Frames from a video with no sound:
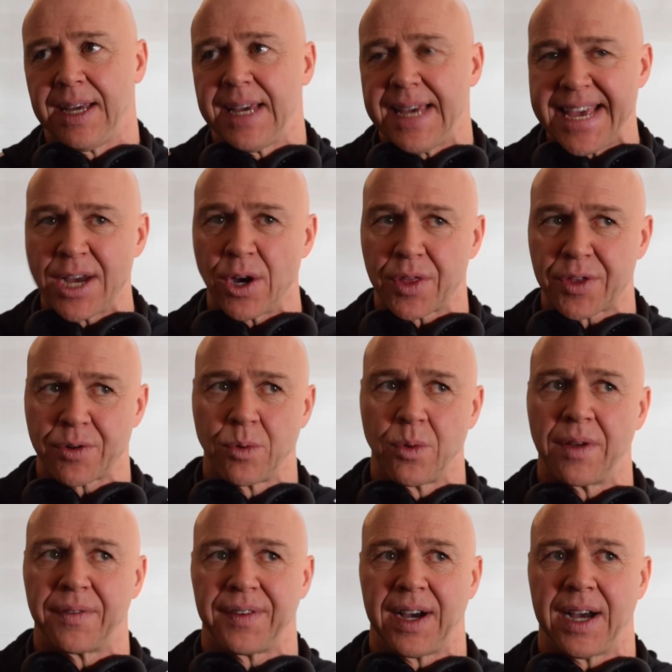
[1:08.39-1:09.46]
He got
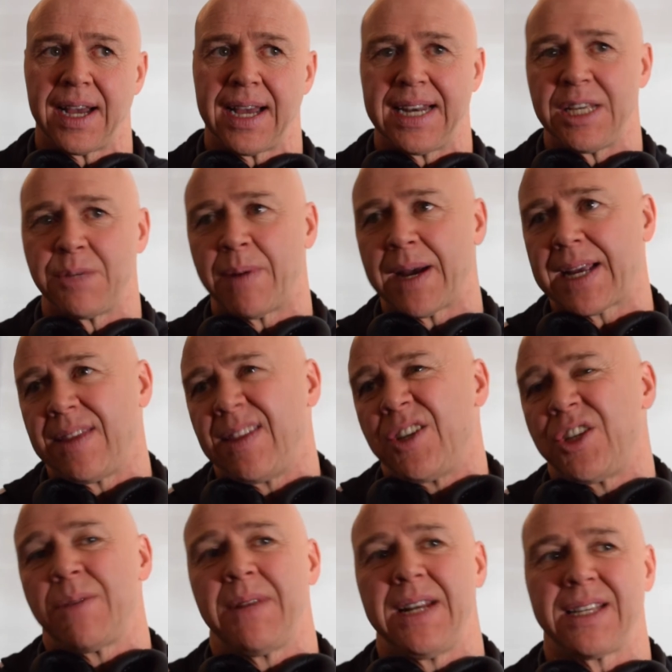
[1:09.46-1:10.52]
through the fight, and he's back in the gym.